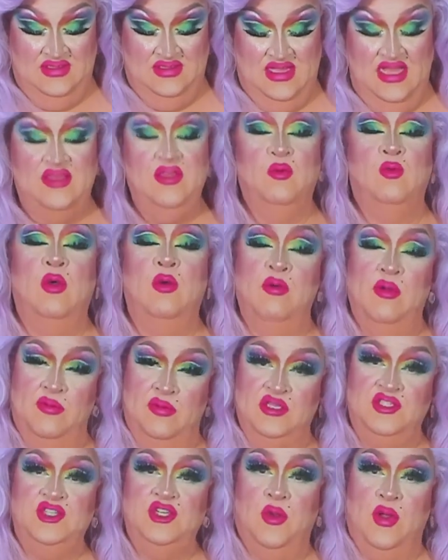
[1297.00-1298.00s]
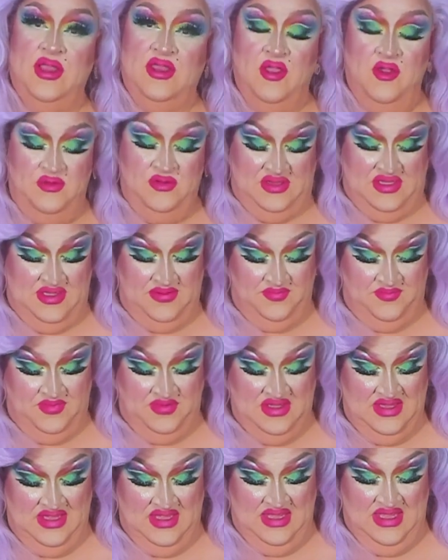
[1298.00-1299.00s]
That's a one-woman show I'd go see.
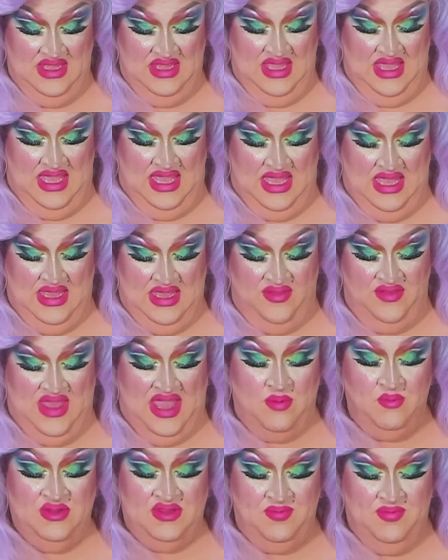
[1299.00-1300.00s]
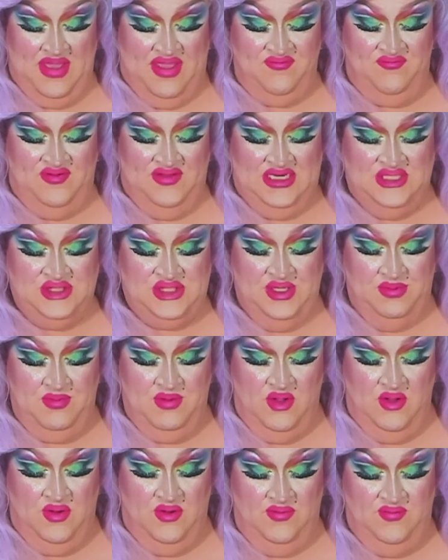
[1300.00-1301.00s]
That was my finishing
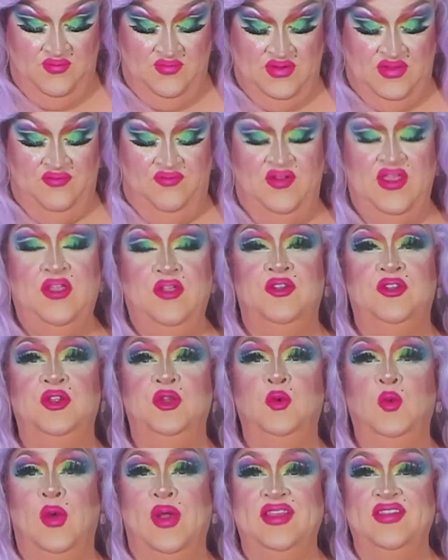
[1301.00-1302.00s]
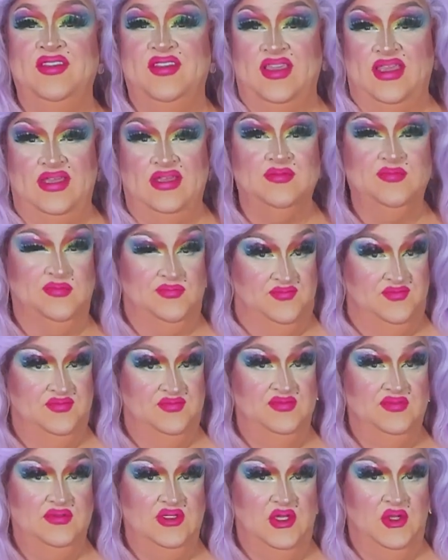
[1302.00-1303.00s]
move, the Fingerdoo onesie.
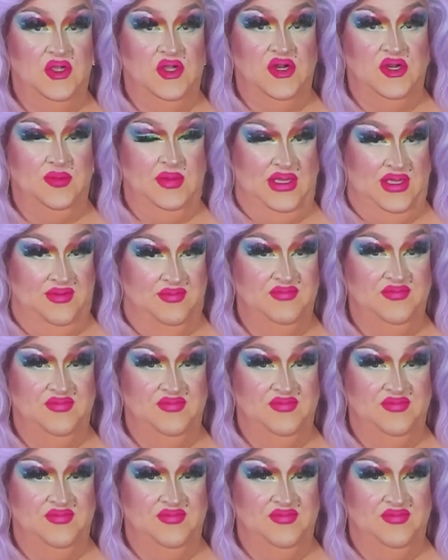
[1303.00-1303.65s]
You heard me.